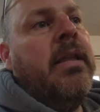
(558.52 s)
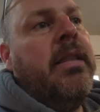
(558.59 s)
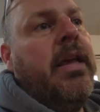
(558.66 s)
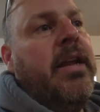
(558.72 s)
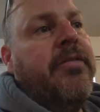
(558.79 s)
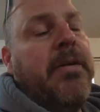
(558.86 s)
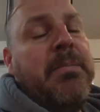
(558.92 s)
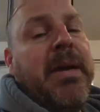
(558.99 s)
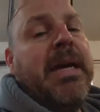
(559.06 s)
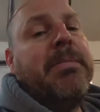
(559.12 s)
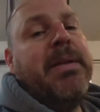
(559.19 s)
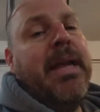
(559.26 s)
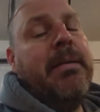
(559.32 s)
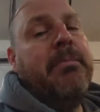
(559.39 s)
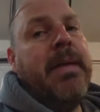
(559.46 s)
then if I pick
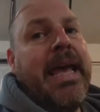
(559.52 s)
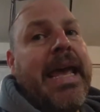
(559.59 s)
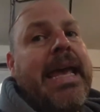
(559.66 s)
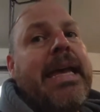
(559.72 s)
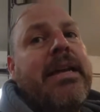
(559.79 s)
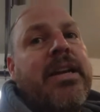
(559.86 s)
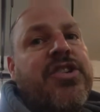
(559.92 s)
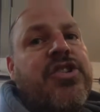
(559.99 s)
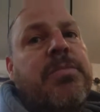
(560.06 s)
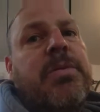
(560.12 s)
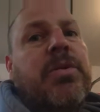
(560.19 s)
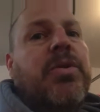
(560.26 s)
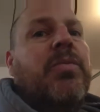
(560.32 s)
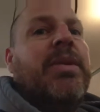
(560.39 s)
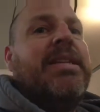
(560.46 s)
up an M8, I should
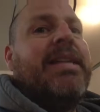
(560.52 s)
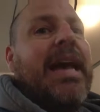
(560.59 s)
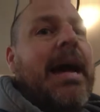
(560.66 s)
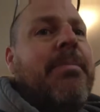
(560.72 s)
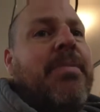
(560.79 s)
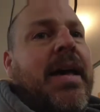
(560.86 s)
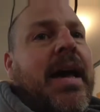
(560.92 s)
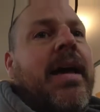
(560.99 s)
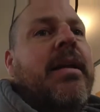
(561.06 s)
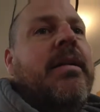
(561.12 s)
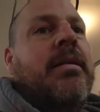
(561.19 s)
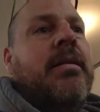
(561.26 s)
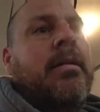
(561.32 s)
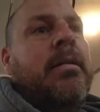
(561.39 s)
be able to retap that